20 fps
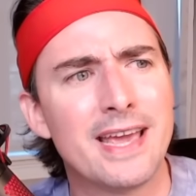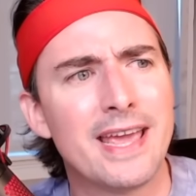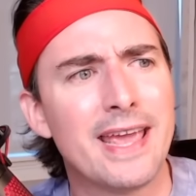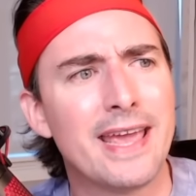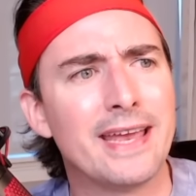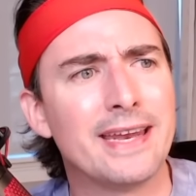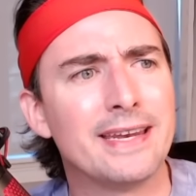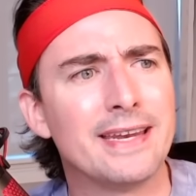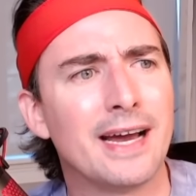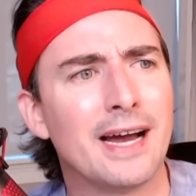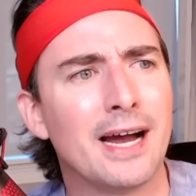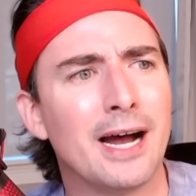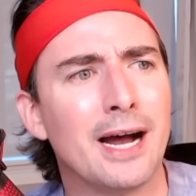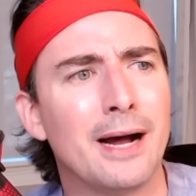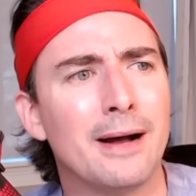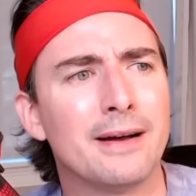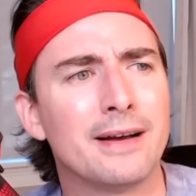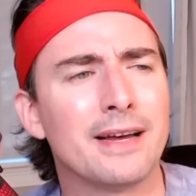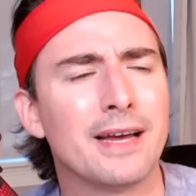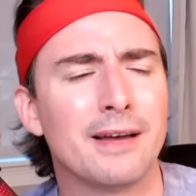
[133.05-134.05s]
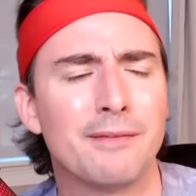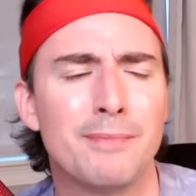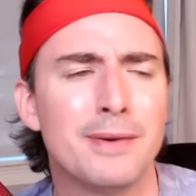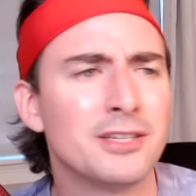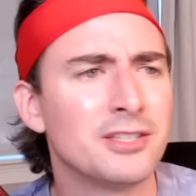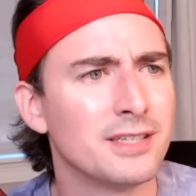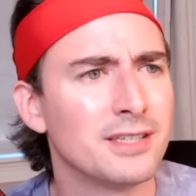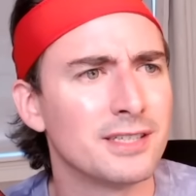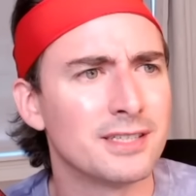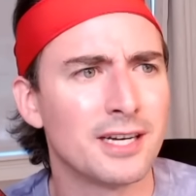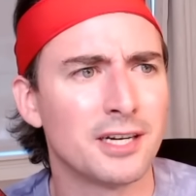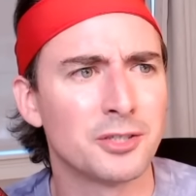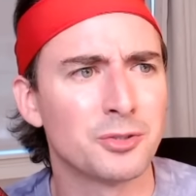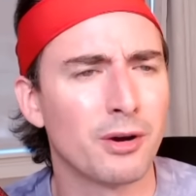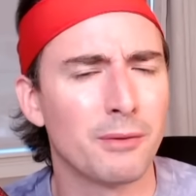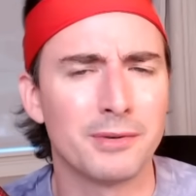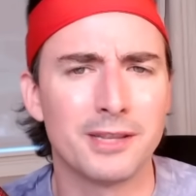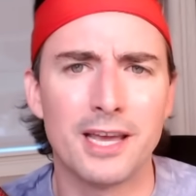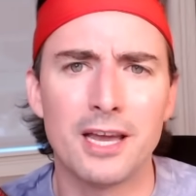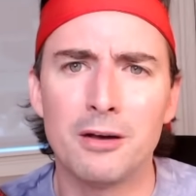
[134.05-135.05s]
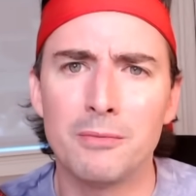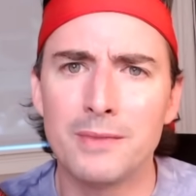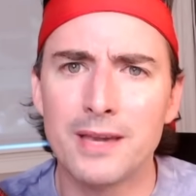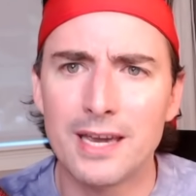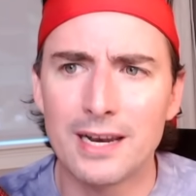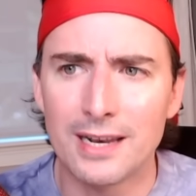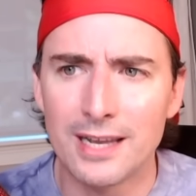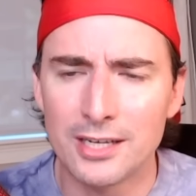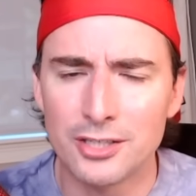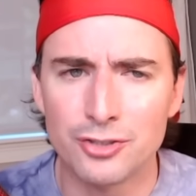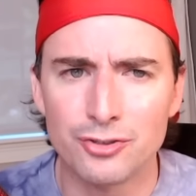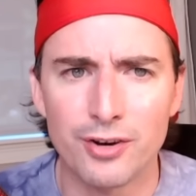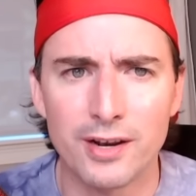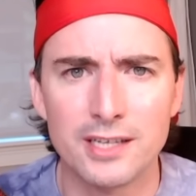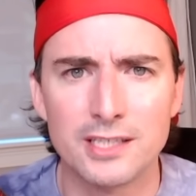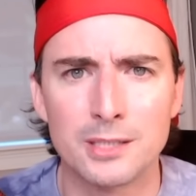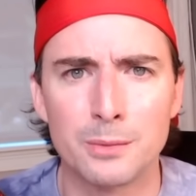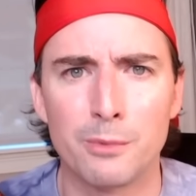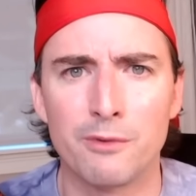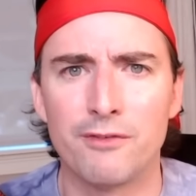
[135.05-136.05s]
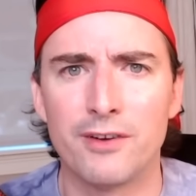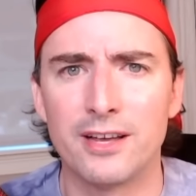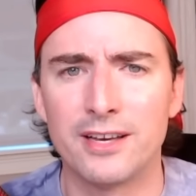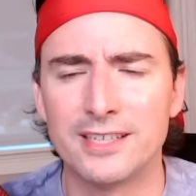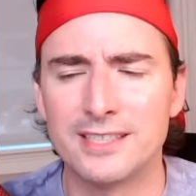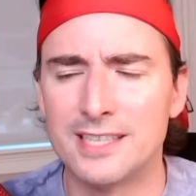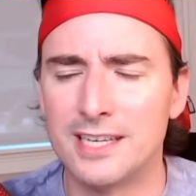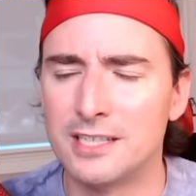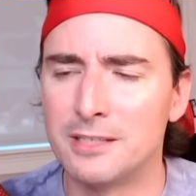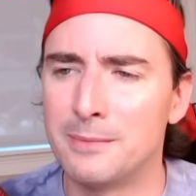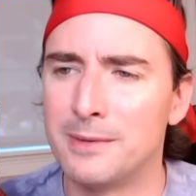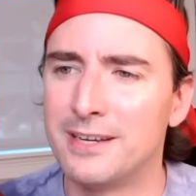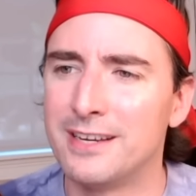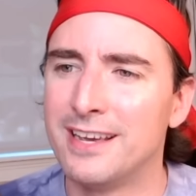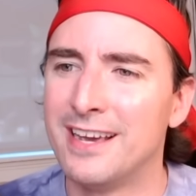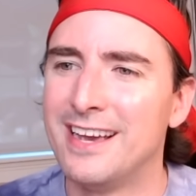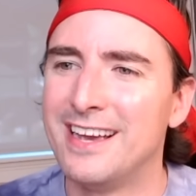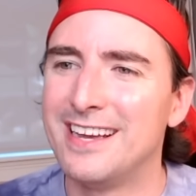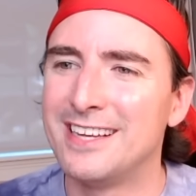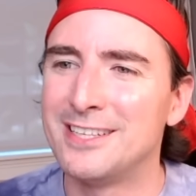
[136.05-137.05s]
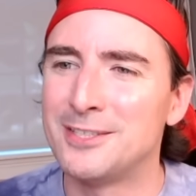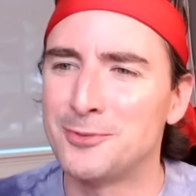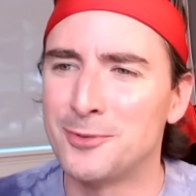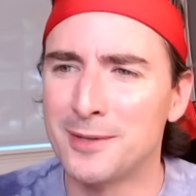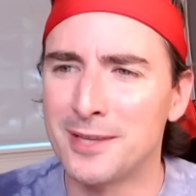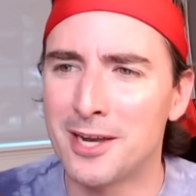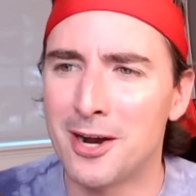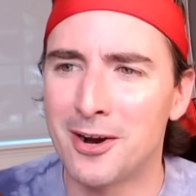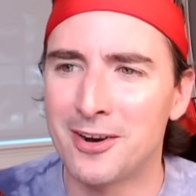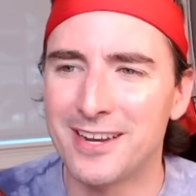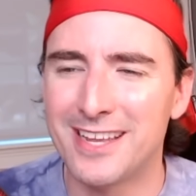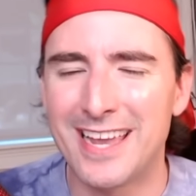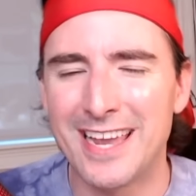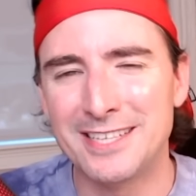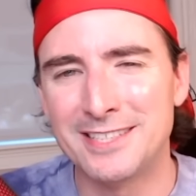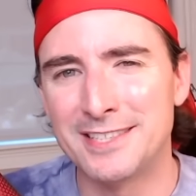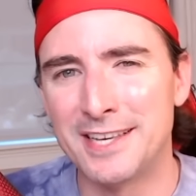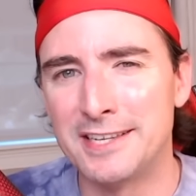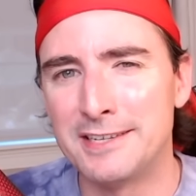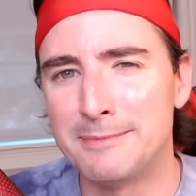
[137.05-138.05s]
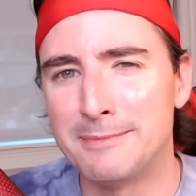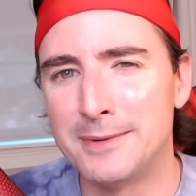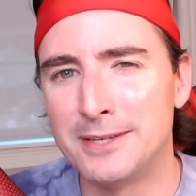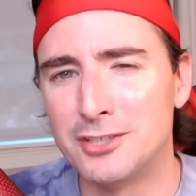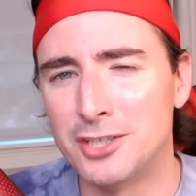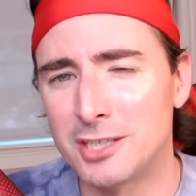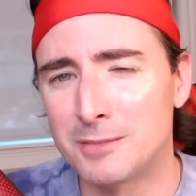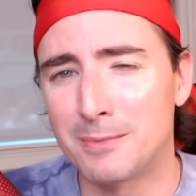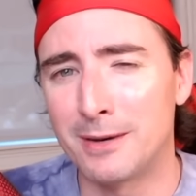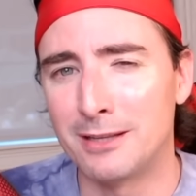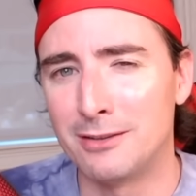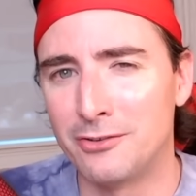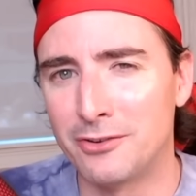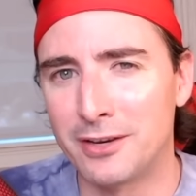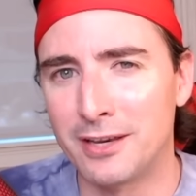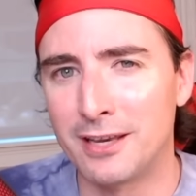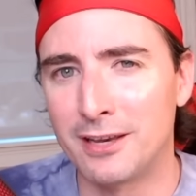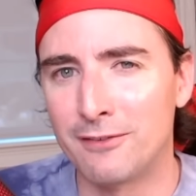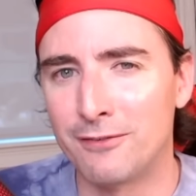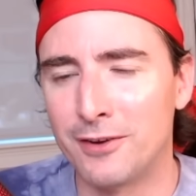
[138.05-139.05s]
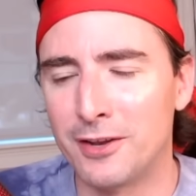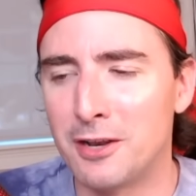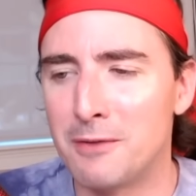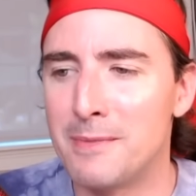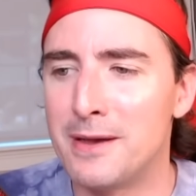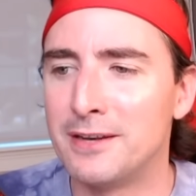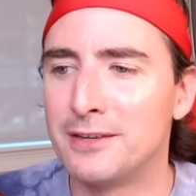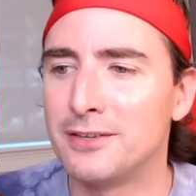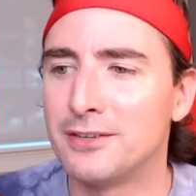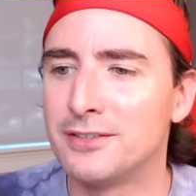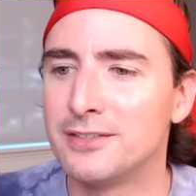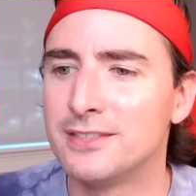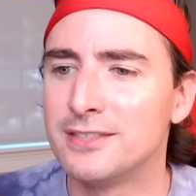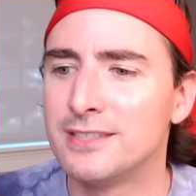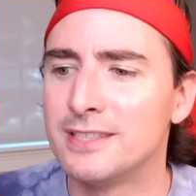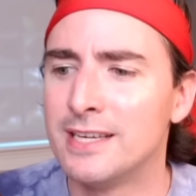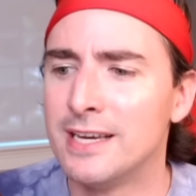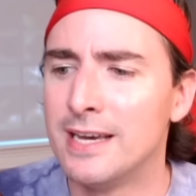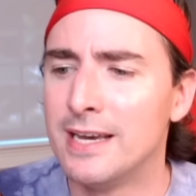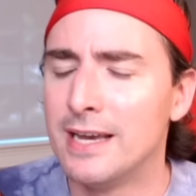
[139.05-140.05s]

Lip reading: And I've mentioned this elsewhere, but they help me analyze trends and prevailing sentiment. It's really hard to gauge sentiment just by looking at fundamentals.